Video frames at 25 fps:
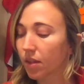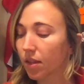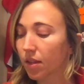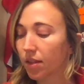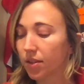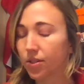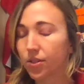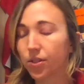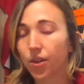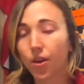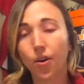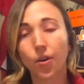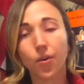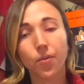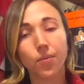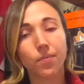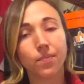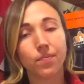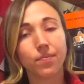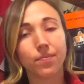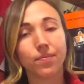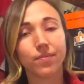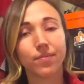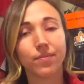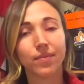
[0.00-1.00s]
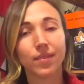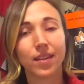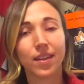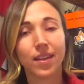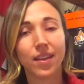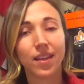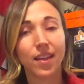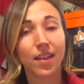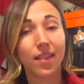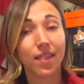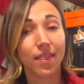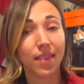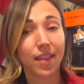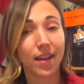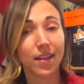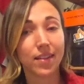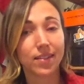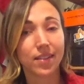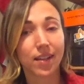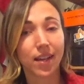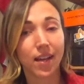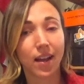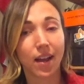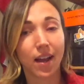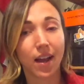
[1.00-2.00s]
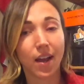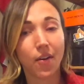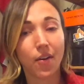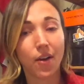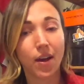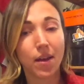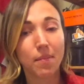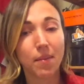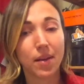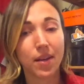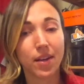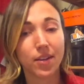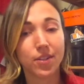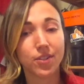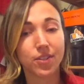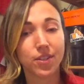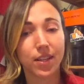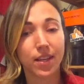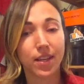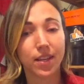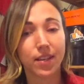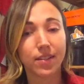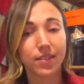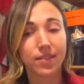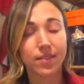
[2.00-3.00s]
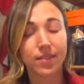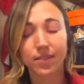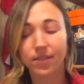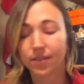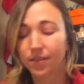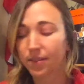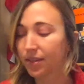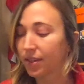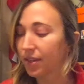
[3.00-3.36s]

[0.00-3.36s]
So that's kind of how I manage things.